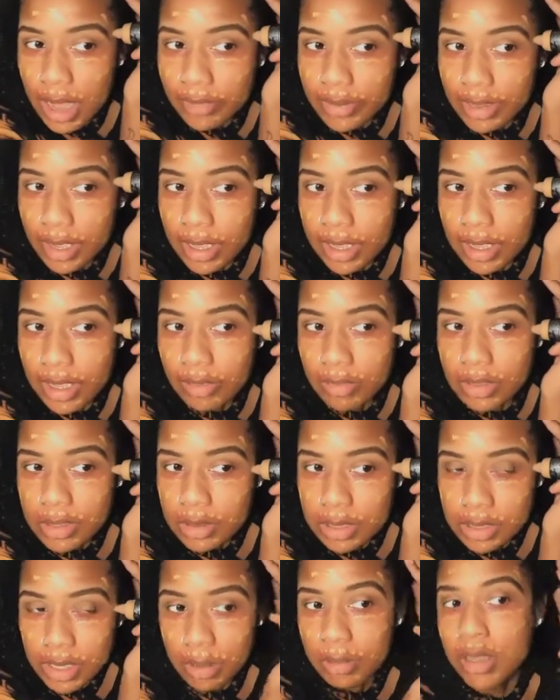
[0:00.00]
goes
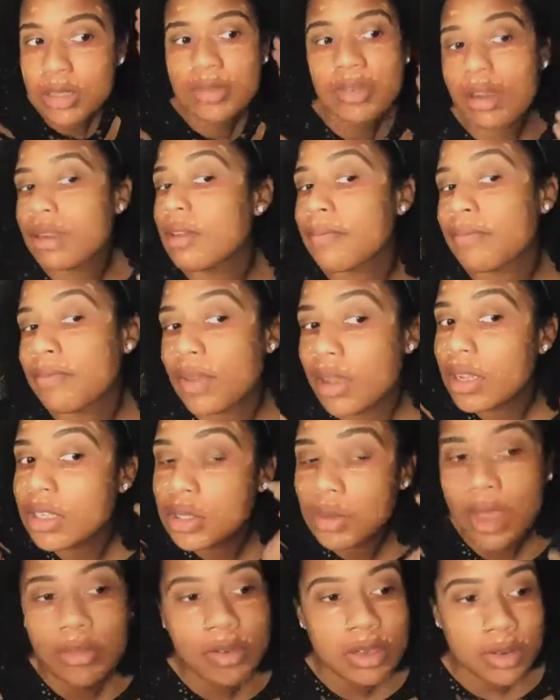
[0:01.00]
a long
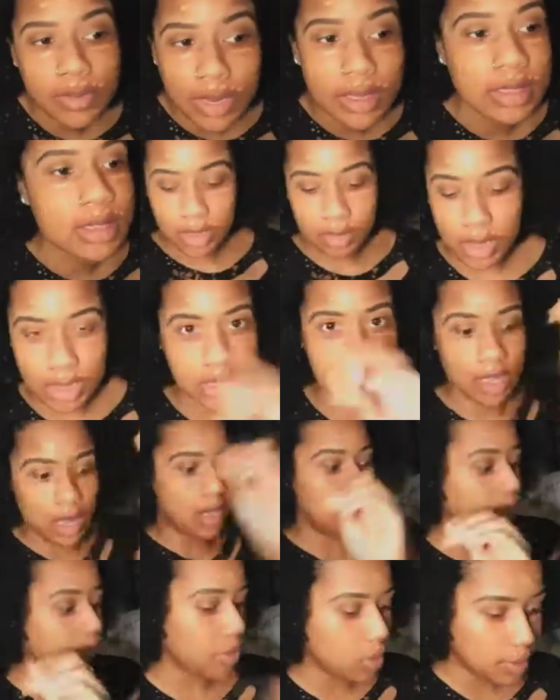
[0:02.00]
way.
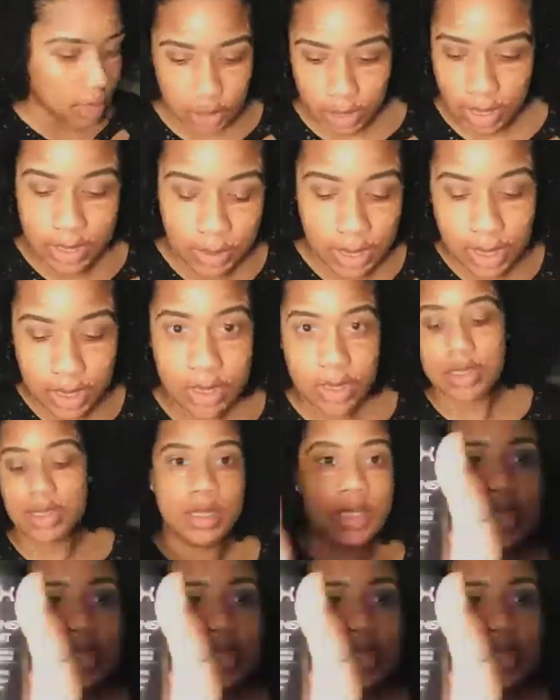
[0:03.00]
Like, I